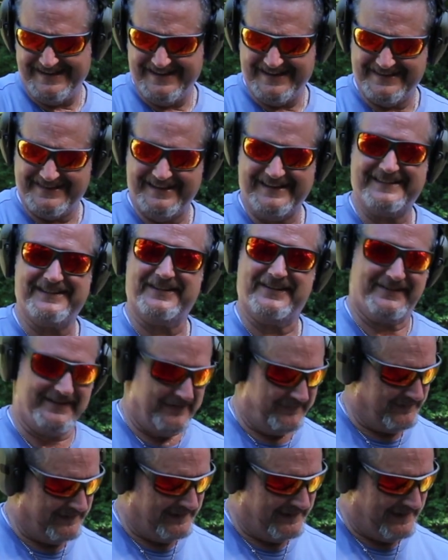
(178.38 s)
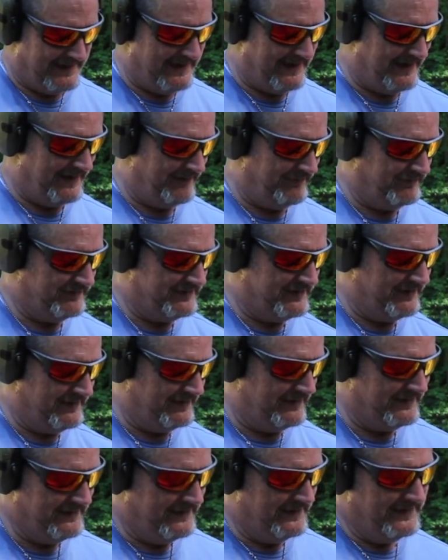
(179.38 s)
I think they're 7.5s,
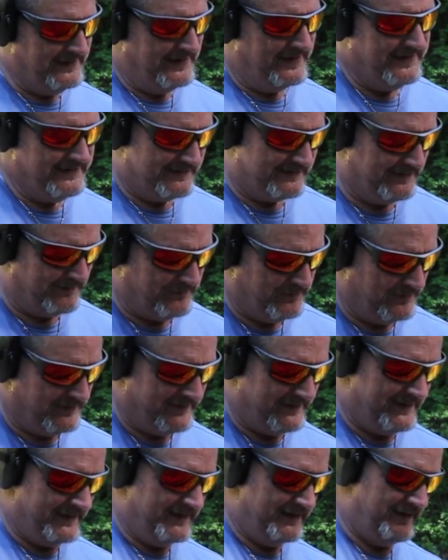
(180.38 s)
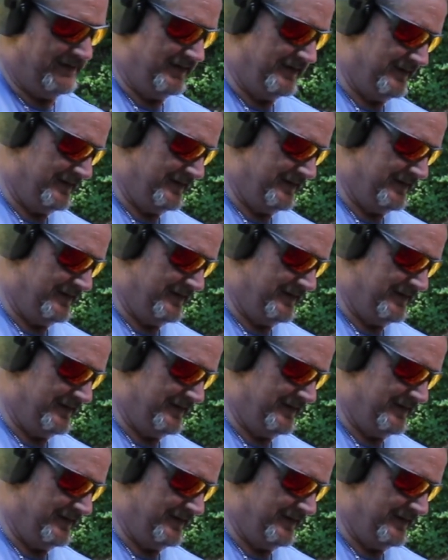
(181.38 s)
somewhere in there.